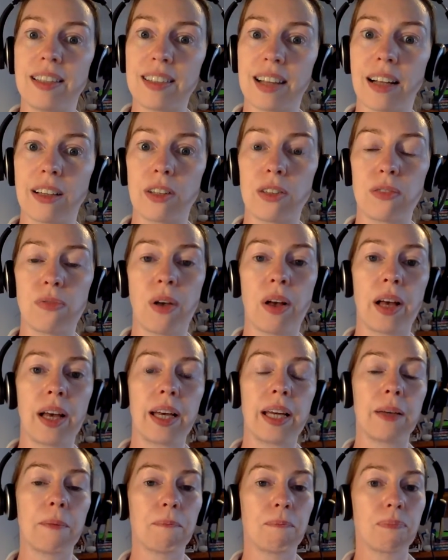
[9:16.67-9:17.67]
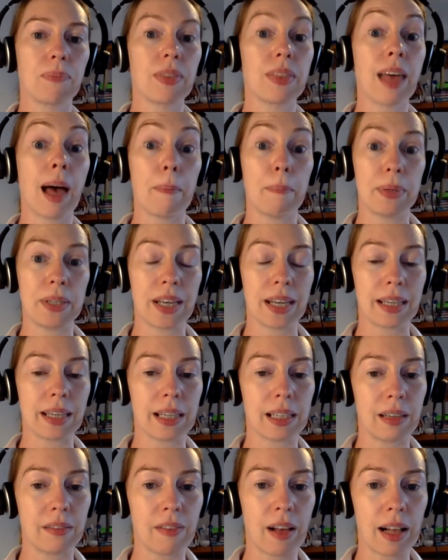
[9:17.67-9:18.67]
satisfy that
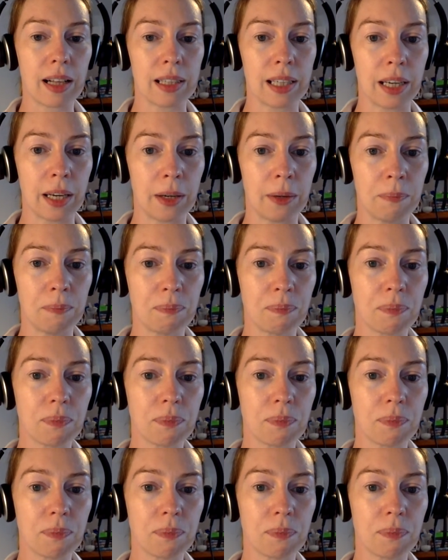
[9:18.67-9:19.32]
particular value.